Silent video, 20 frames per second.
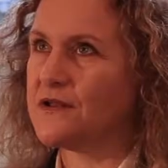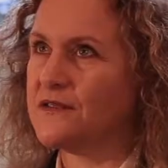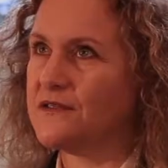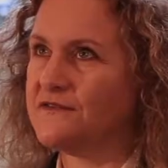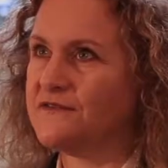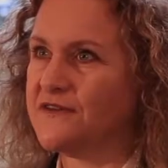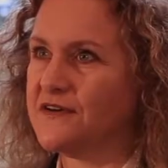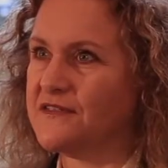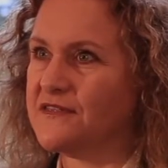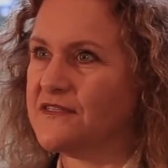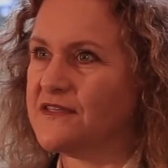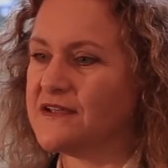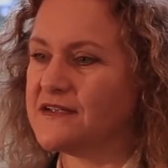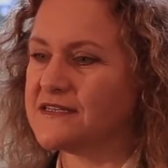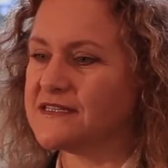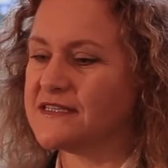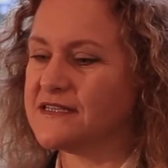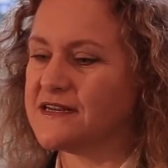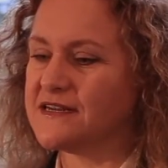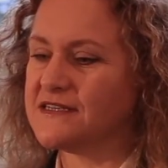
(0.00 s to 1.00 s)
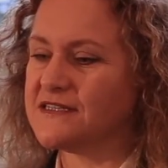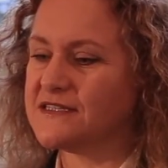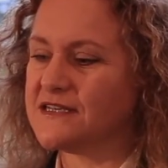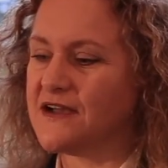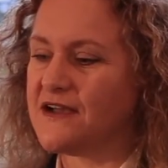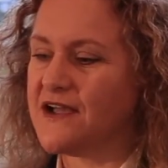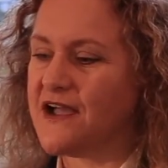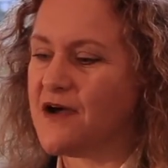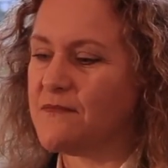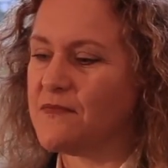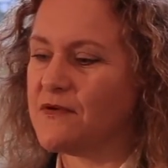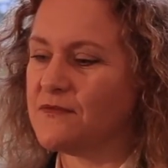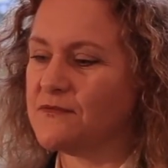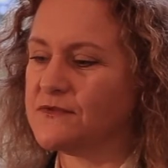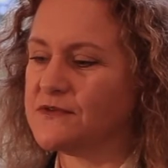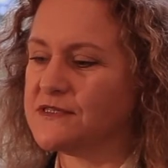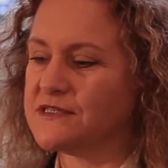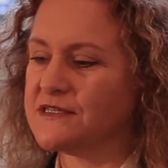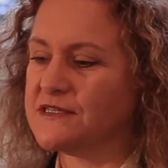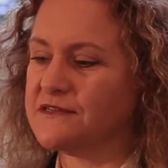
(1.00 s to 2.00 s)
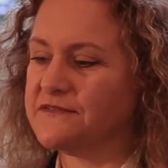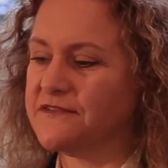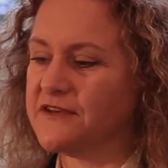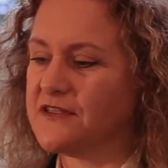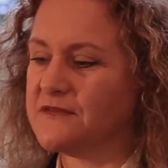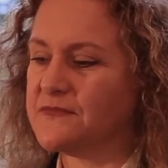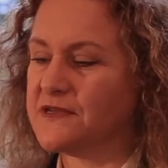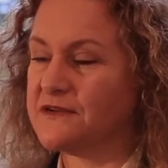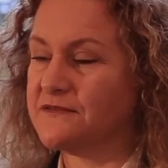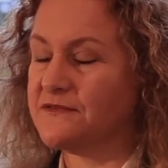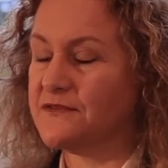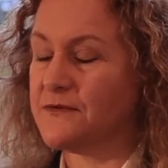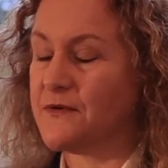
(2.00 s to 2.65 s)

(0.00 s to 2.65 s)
of the fun things that I saw happen was the development of the